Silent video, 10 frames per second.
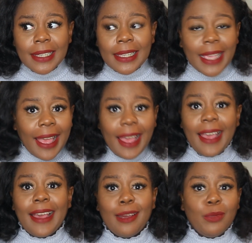
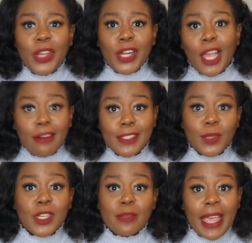yeah, I'm not in a hurry to
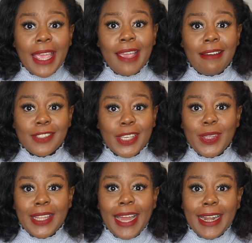wash my hair, I'll tell
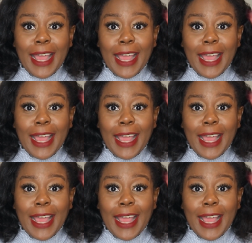you that